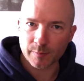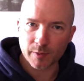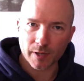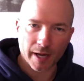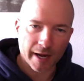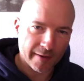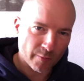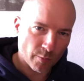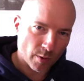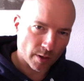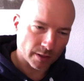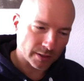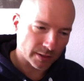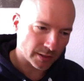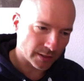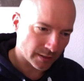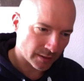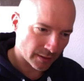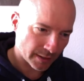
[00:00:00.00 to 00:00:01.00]
but everyone's
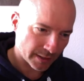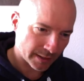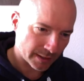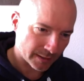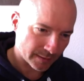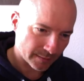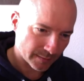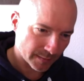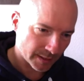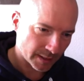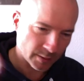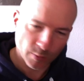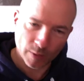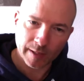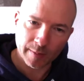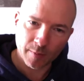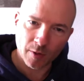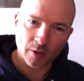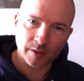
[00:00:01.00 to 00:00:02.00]
just like, it's
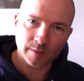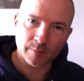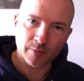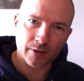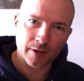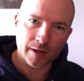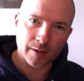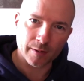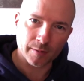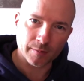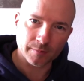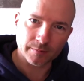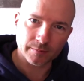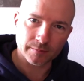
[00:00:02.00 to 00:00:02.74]
20 miles per hour.